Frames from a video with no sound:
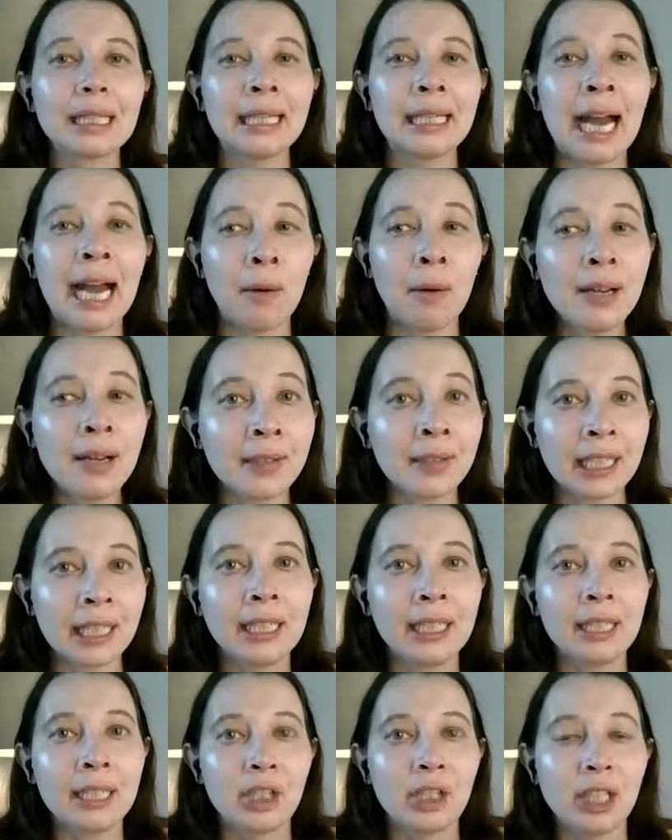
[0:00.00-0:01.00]
However,
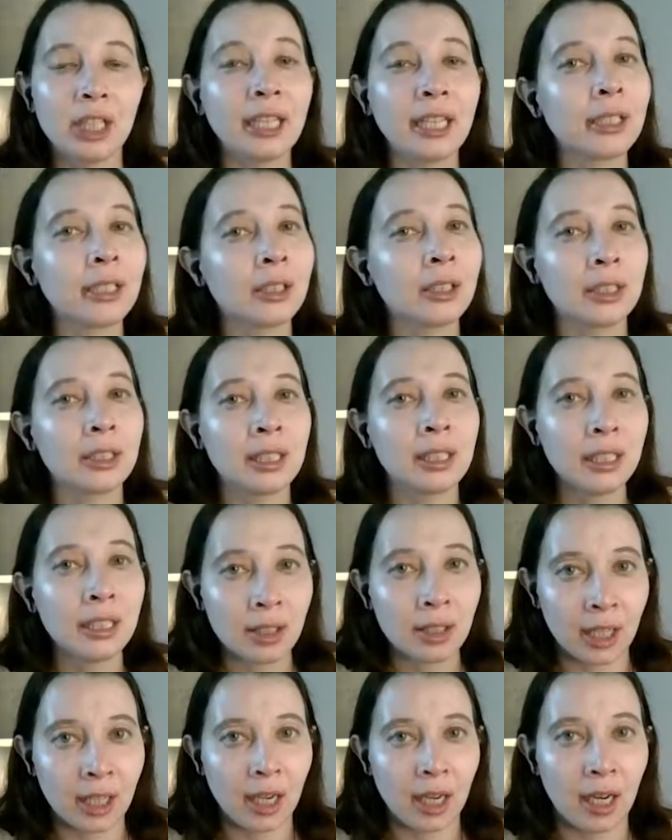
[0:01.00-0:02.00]
she had a little
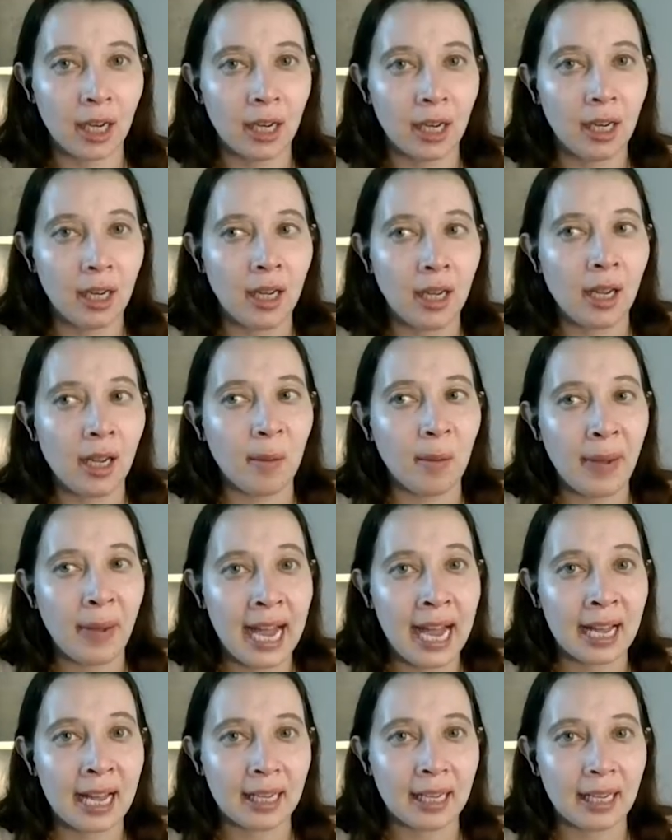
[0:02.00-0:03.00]
sister
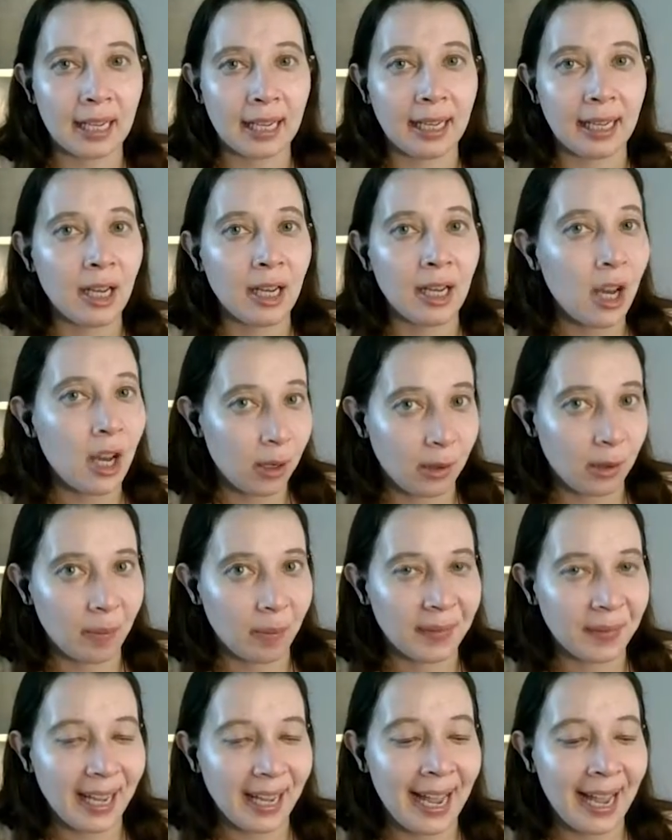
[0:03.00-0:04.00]
back
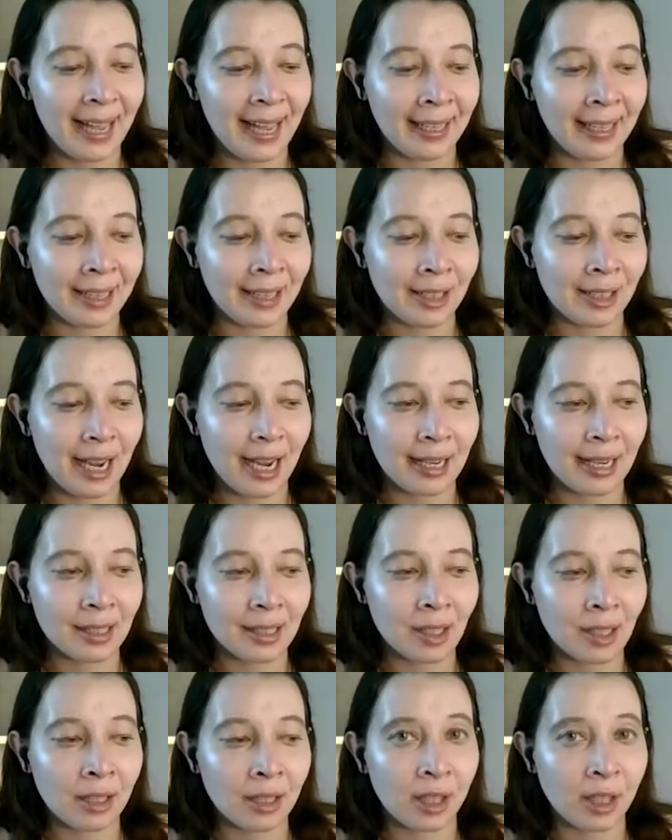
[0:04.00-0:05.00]
home, and I
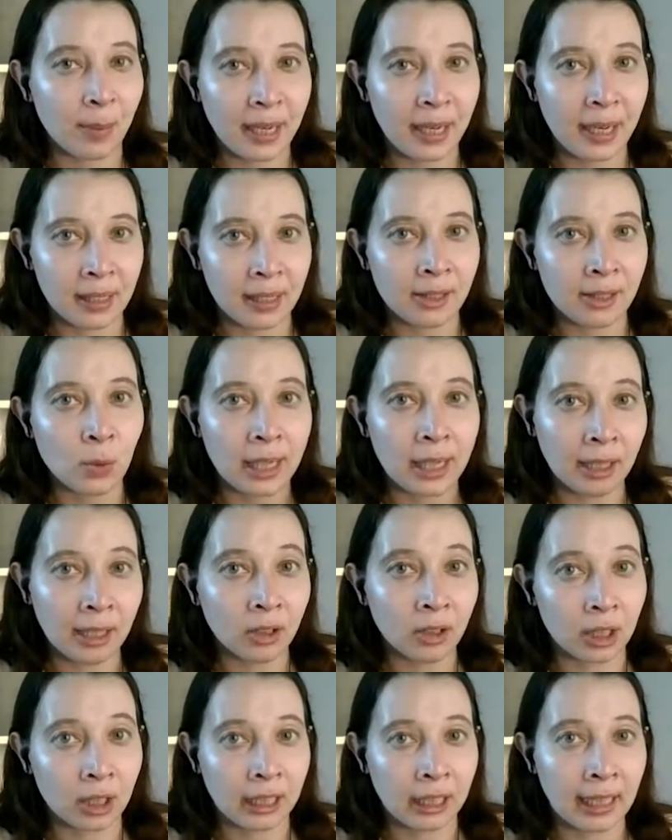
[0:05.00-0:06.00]
saw that the parents were
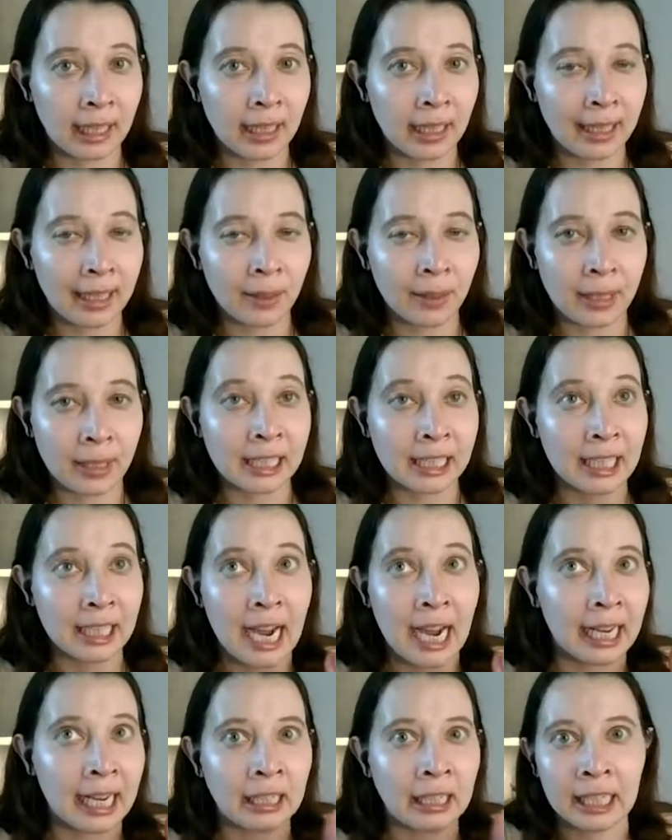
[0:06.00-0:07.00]
elderly and they were gonna
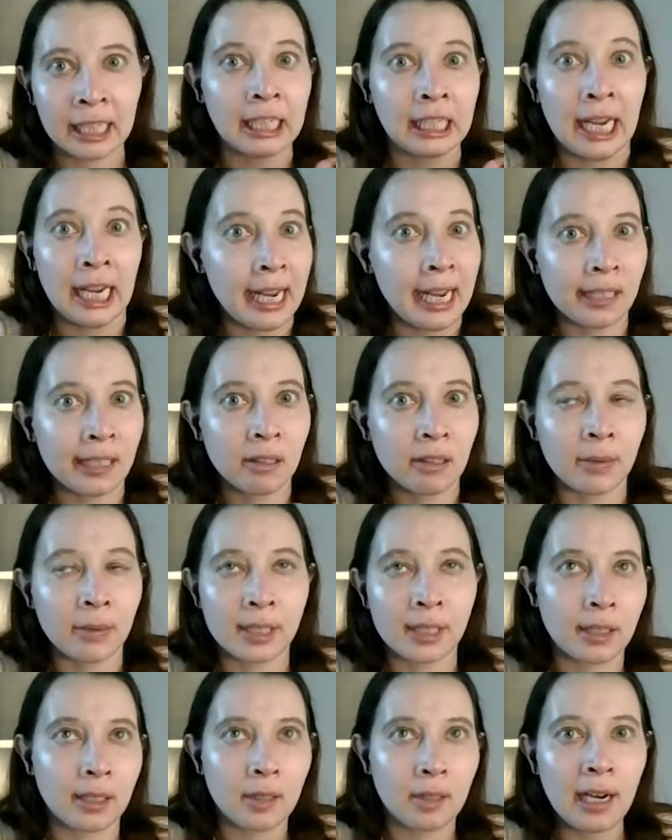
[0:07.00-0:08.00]
die in like a day, so I was
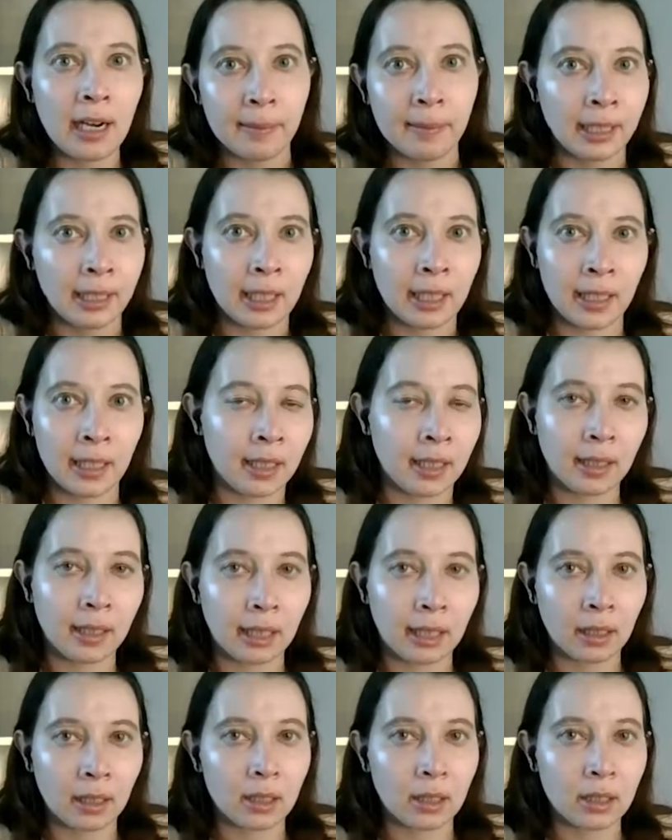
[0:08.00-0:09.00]
like, crap, I gotta get
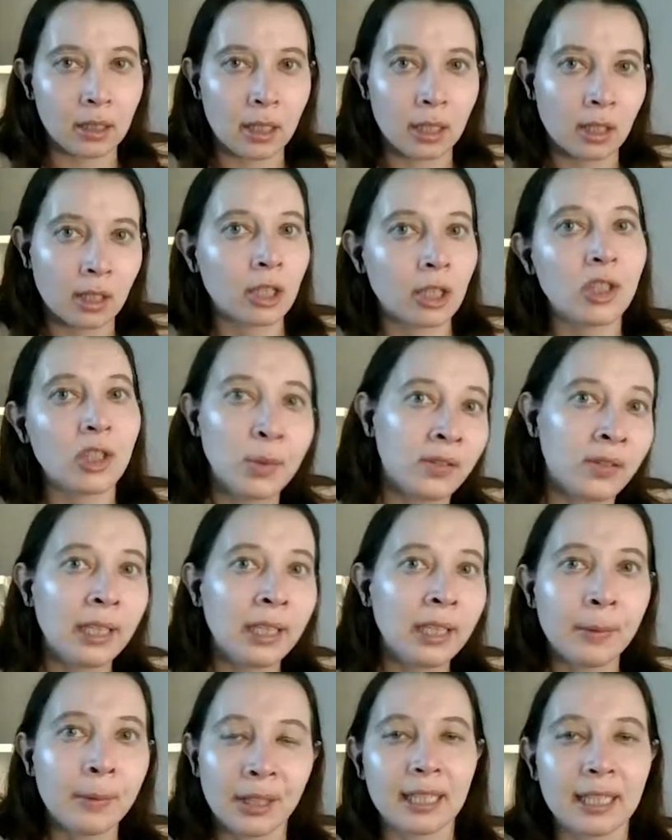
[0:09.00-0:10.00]
the little sister to move in
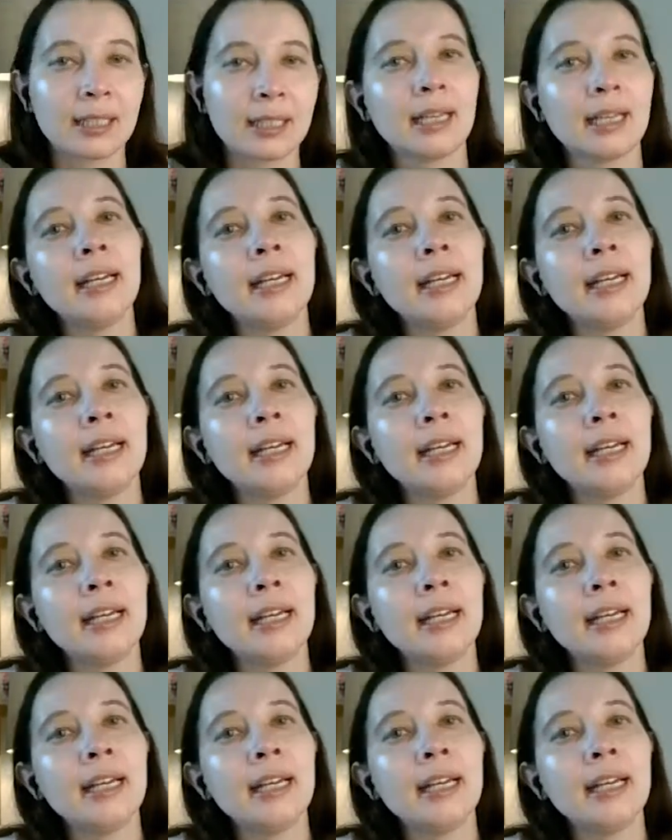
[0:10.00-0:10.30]
with us.